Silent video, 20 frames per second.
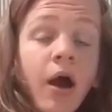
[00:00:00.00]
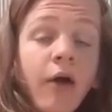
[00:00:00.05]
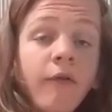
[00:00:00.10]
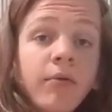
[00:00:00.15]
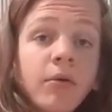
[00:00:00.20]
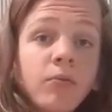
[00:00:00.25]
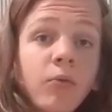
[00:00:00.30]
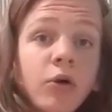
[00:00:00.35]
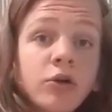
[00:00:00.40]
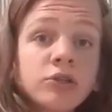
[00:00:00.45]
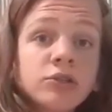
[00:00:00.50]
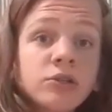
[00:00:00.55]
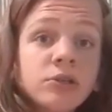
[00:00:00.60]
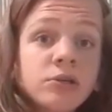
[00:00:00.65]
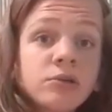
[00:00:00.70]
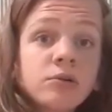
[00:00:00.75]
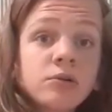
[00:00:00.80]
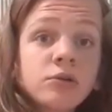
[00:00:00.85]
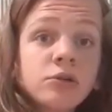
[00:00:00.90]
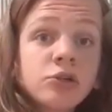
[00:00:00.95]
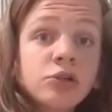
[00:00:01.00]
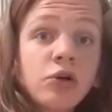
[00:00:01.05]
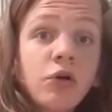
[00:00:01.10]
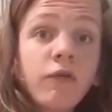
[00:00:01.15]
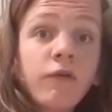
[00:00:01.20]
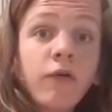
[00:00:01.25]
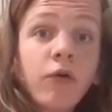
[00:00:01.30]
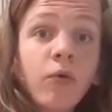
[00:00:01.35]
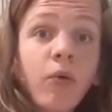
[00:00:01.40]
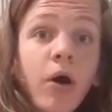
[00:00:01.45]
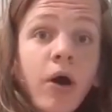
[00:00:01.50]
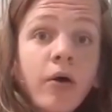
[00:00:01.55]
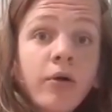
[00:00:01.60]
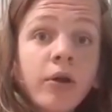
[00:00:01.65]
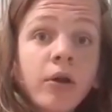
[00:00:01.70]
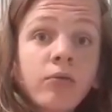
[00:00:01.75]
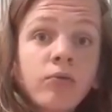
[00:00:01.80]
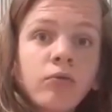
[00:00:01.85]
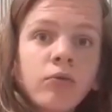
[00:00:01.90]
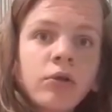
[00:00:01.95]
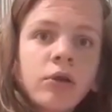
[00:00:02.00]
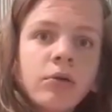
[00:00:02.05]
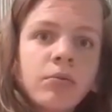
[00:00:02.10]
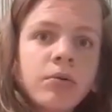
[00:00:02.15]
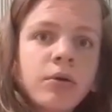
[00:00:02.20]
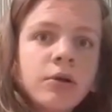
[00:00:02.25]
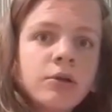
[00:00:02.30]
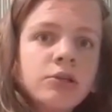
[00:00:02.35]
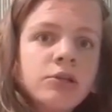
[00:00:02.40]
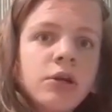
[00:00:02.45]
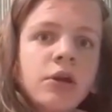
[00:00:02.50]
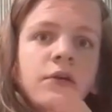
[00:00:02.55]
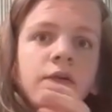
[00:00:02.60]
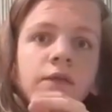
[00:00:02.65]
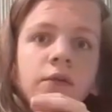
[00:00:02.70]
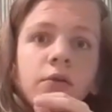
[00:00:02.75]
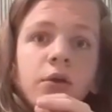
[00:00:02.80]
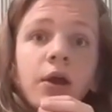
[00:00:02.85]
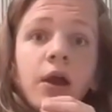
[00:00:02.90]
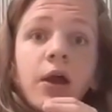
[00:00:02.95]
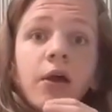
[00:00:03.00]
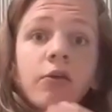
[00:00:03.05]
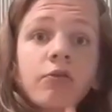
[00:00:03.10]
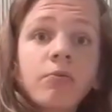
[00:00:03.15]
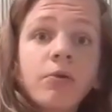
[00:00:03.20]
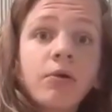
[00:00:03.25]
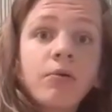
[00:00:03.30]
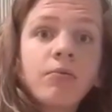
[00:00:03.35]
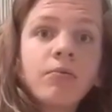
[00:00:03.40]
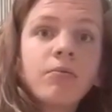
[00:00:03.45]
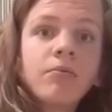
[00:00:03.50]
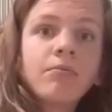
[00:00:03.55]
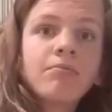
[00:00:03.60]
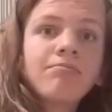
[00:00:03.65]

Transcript: I've been watching the show for a while, and I'd really appreciate it if you'd cast me.